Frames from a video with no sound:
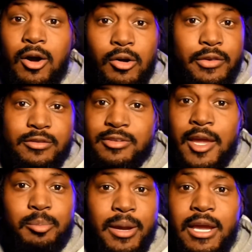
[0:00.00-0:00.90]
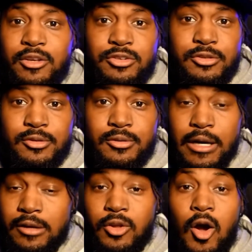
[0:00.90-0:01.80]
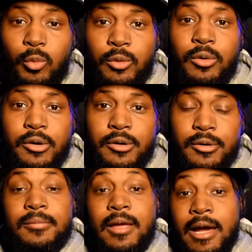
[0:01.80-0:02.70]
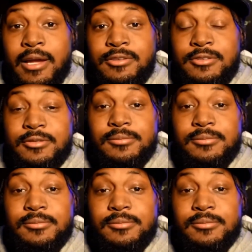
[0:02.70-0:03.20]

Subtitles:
on the same page that I thought we were. Guys,